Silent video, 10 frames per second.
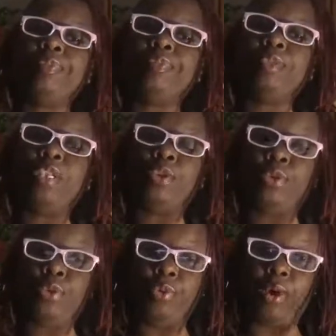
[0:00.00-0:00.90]
and who
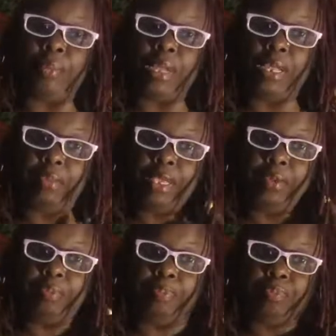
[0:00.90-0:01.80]
you are becoming.
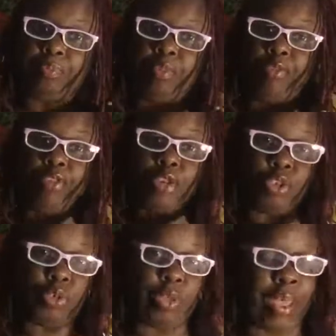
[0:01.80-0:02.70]
But first,
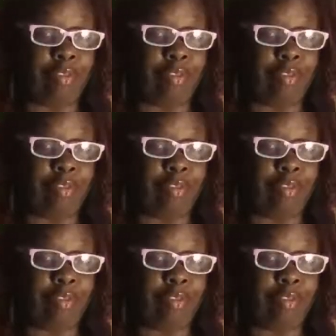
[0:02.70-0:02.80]
you have